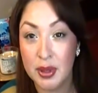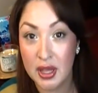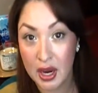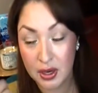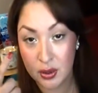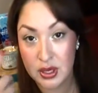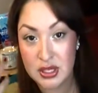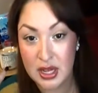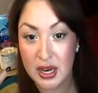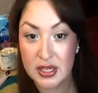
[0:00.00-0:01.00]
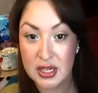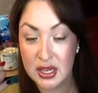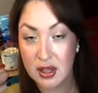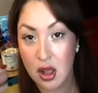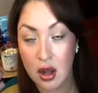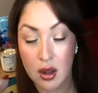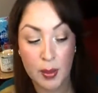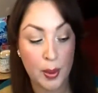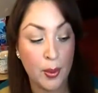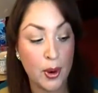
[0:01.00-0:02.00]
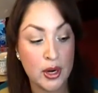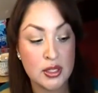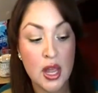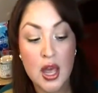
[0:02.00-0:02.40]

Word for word: but then I noticed that it did clog up my pores